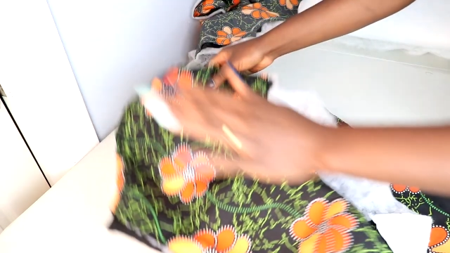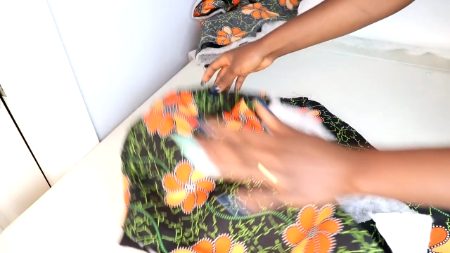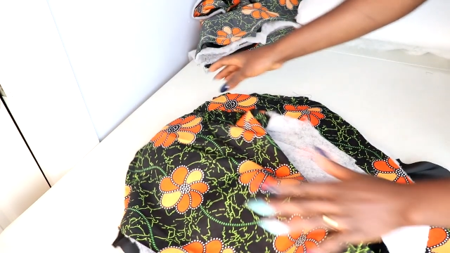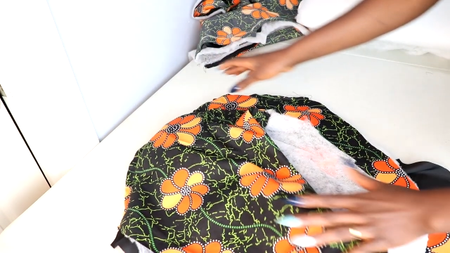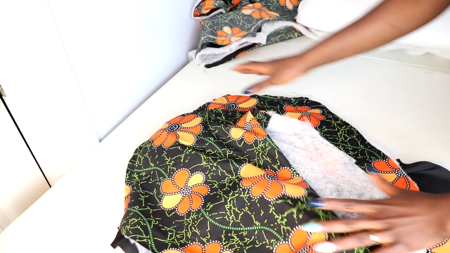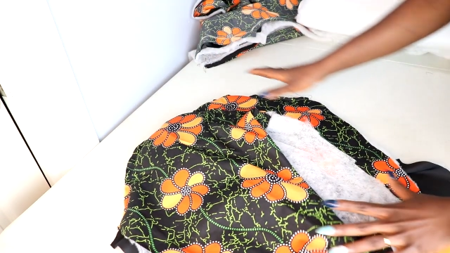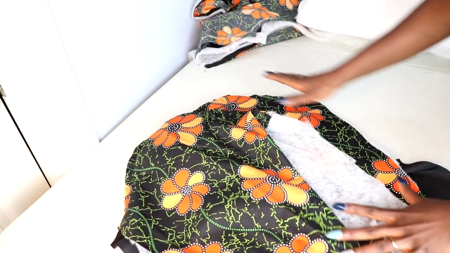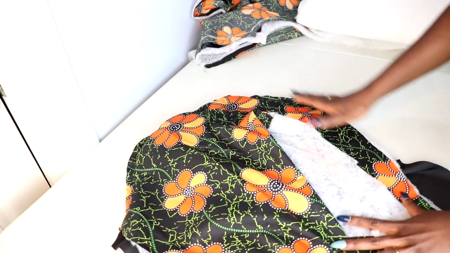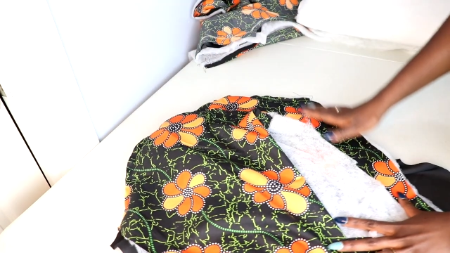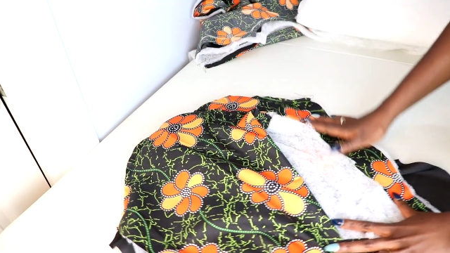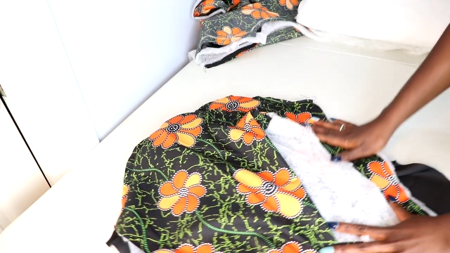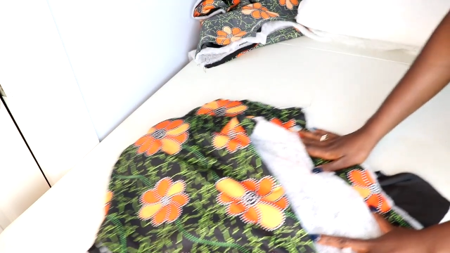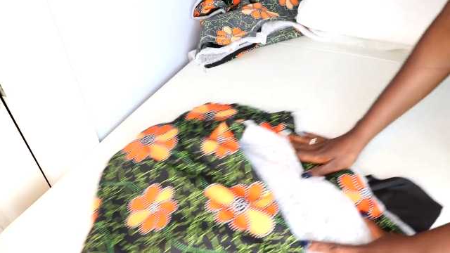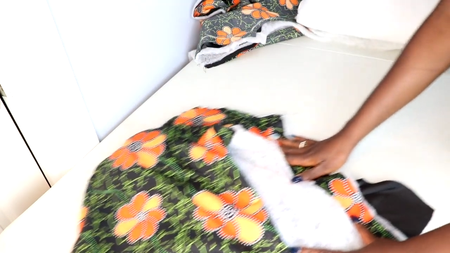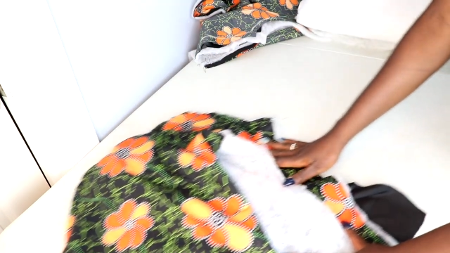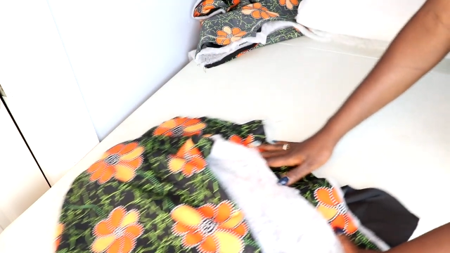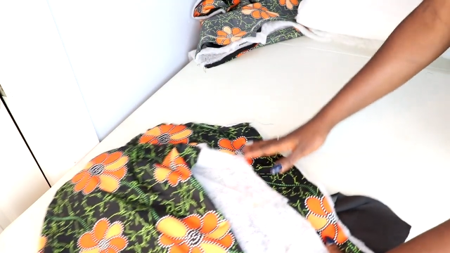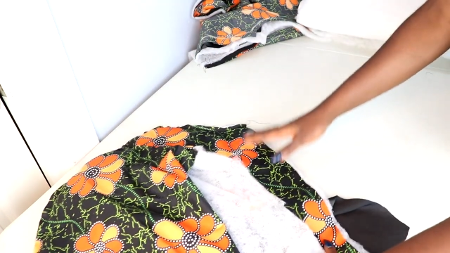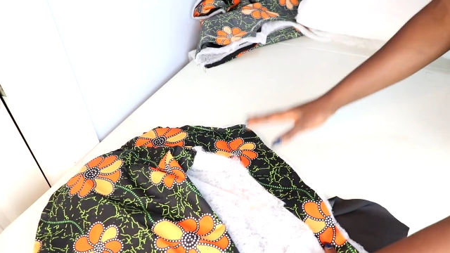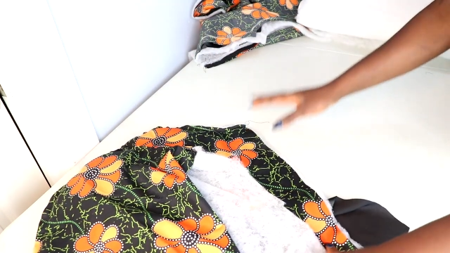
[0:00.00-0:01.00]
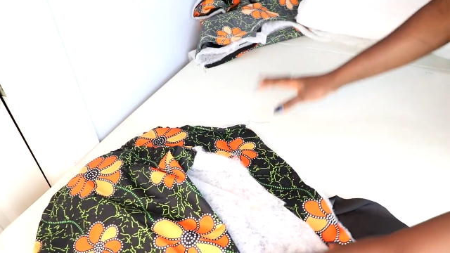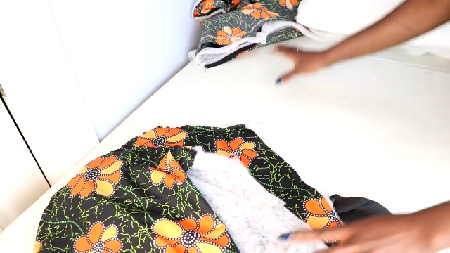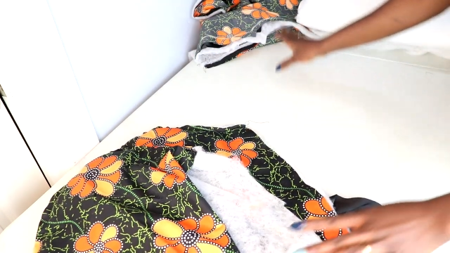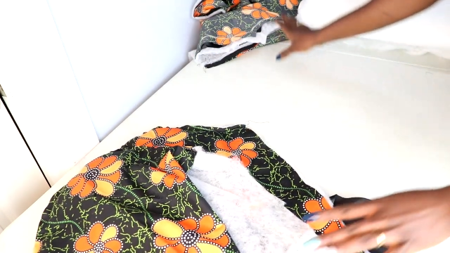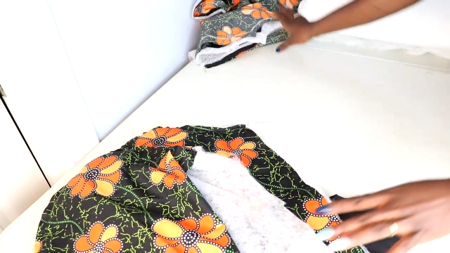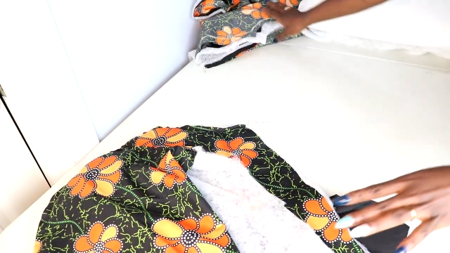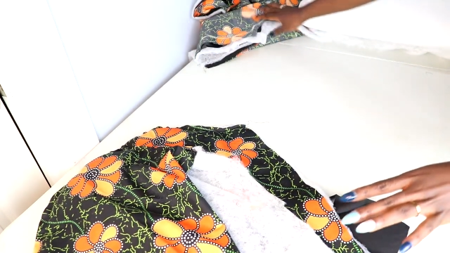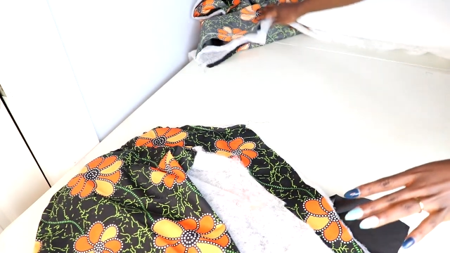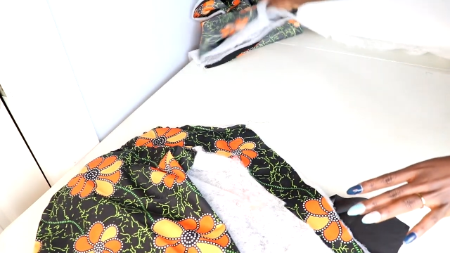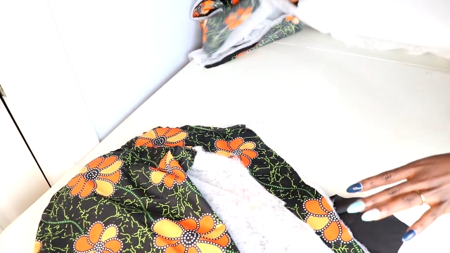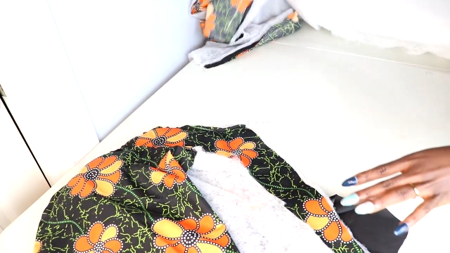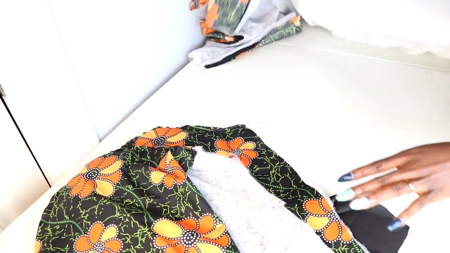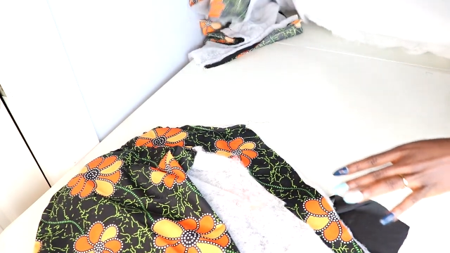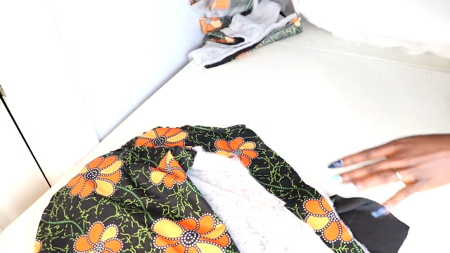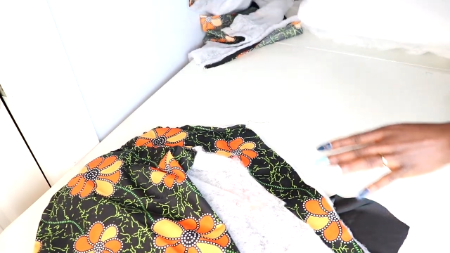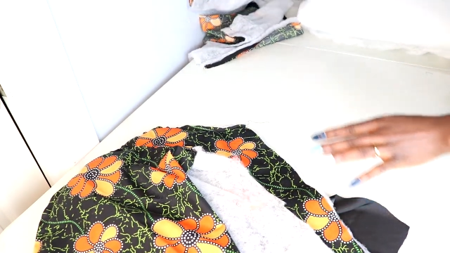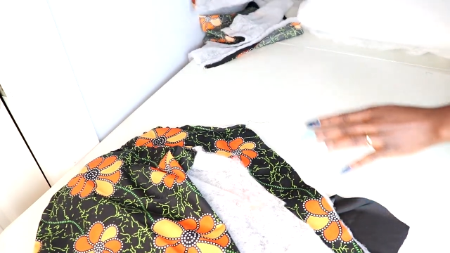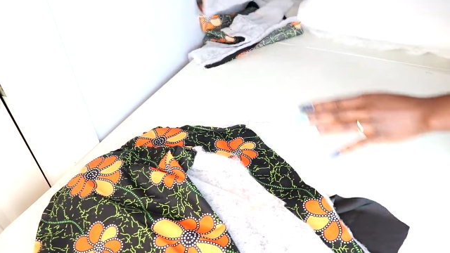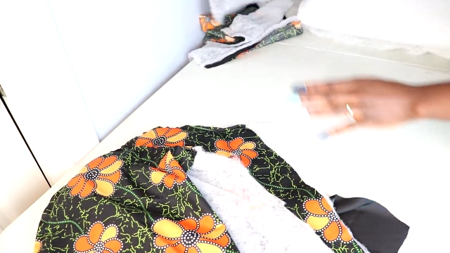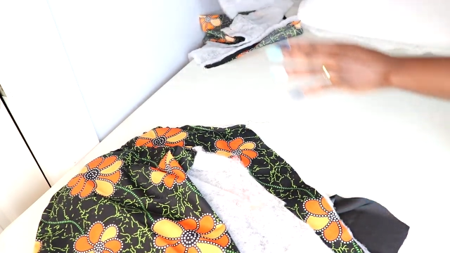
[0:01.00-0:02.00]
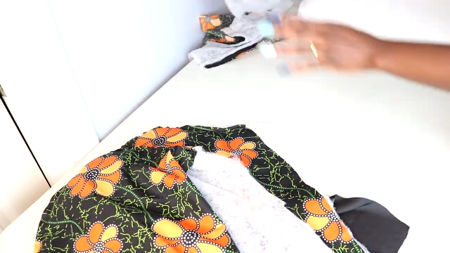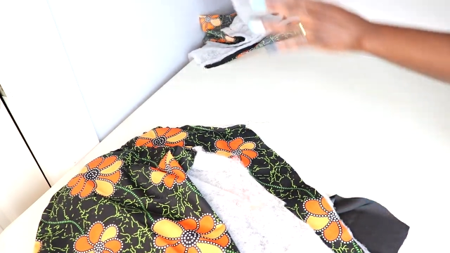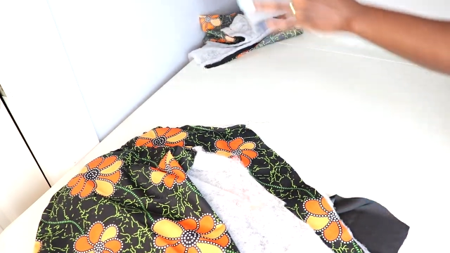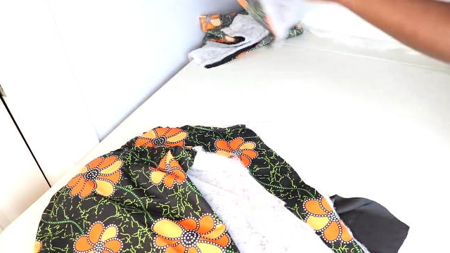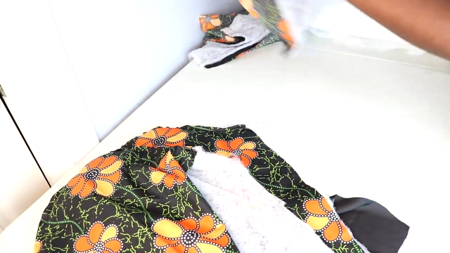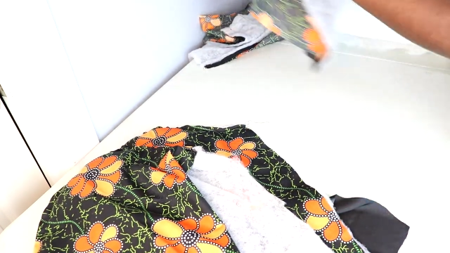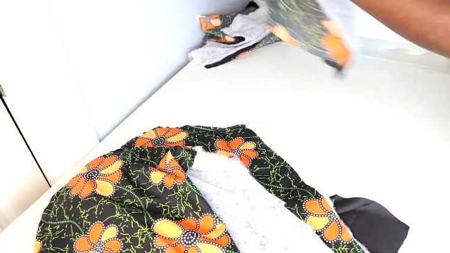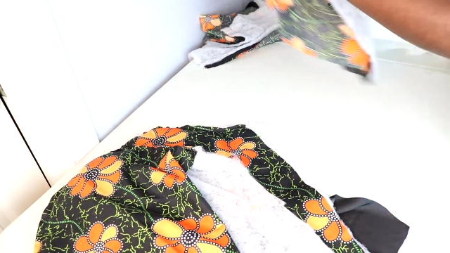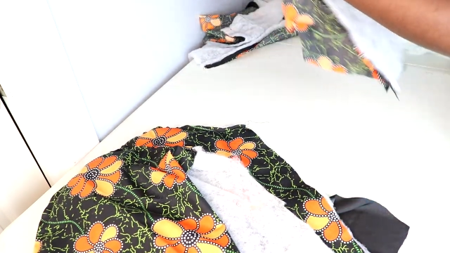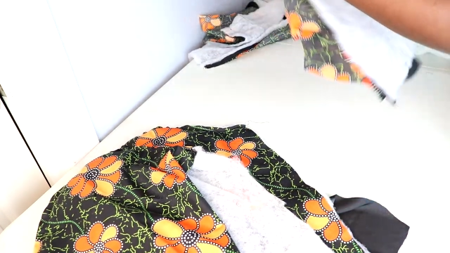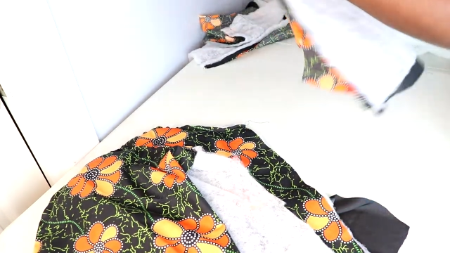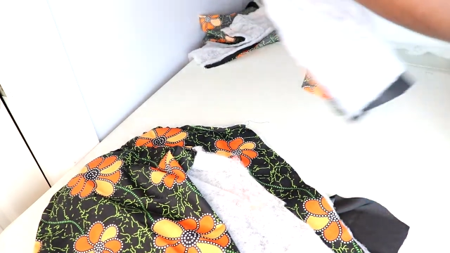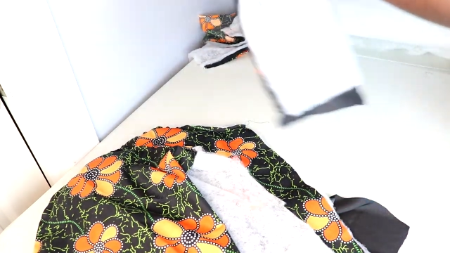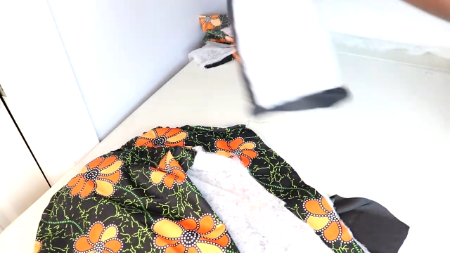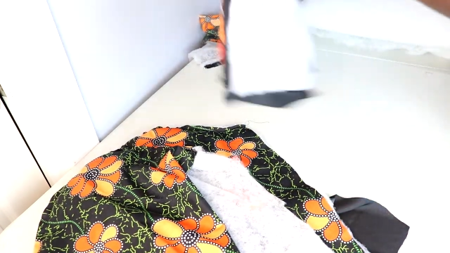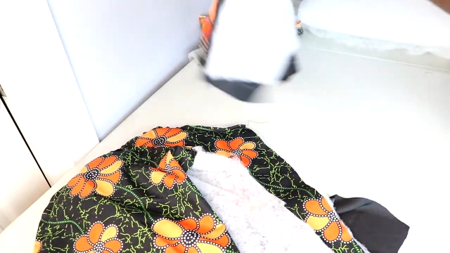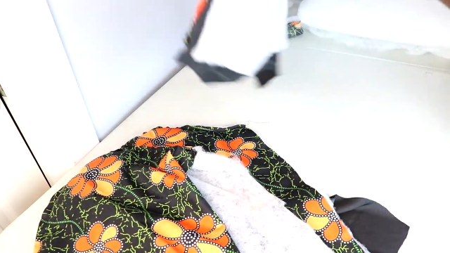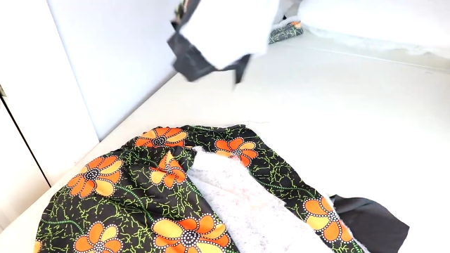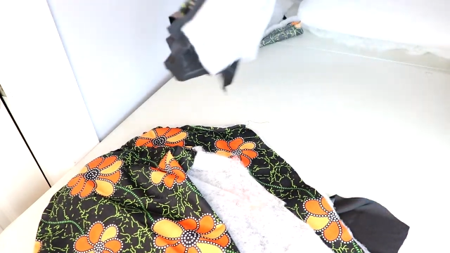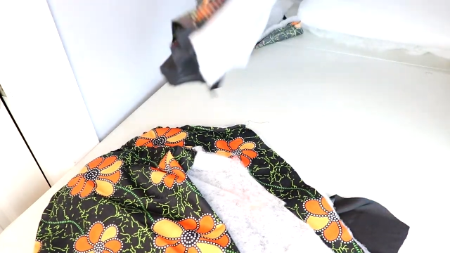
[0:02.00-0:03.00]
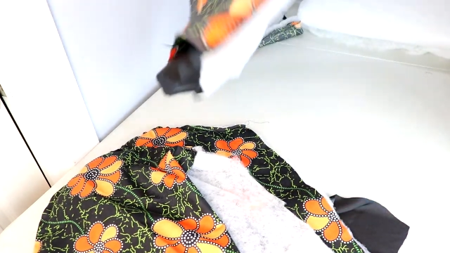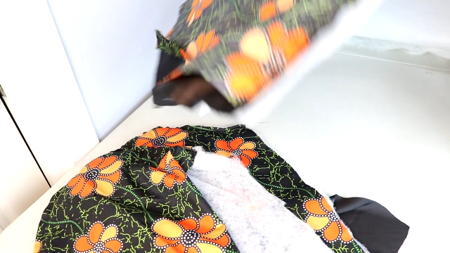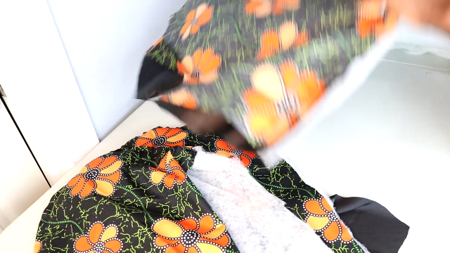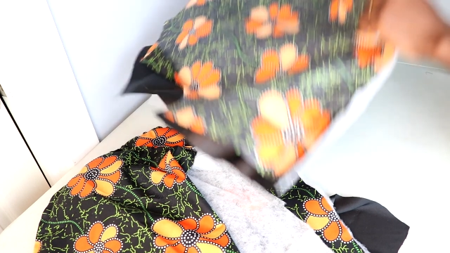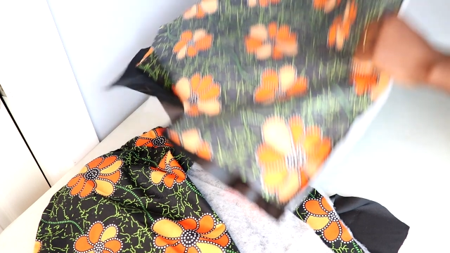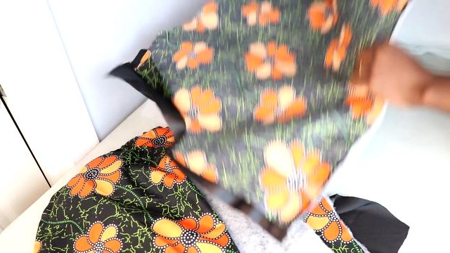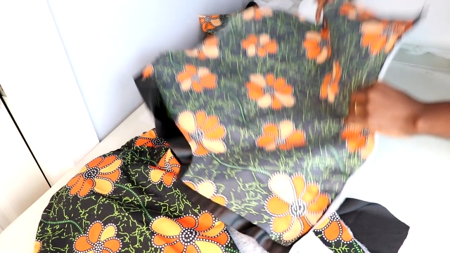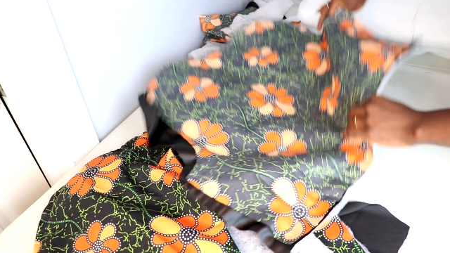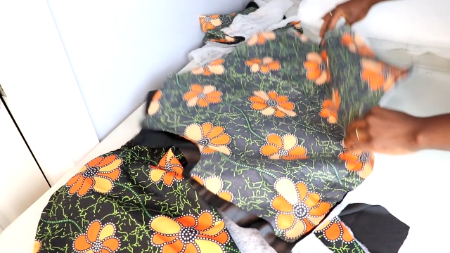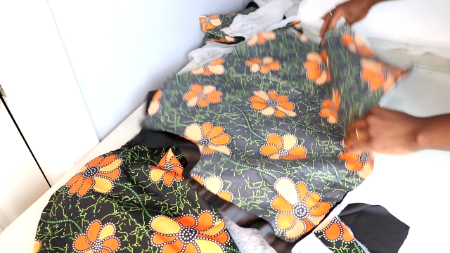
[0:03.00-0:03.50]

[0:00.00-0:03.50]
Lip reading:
(no speaker visible)